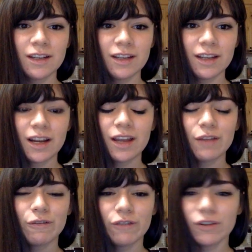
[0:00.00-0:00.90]
And I
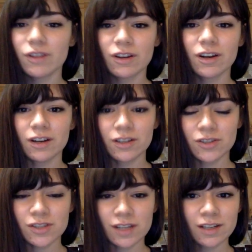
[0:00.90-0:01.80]
feel they're
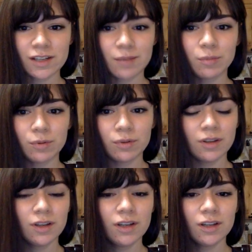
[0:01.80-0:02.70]
just an example
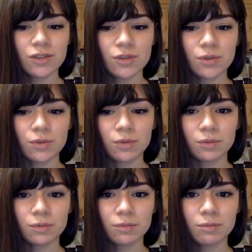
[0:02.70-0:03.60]

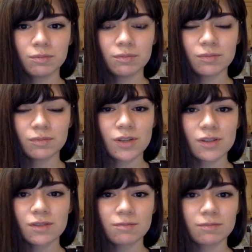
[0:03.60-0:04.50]
to
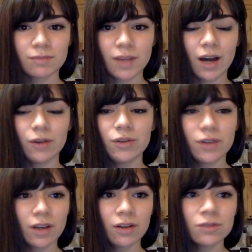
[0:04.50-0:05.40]
just how you
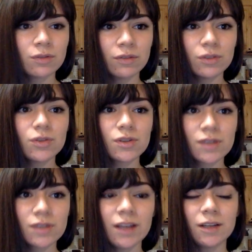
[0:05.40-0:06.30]
can contribute to
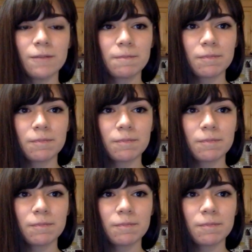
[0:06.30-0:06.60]
society.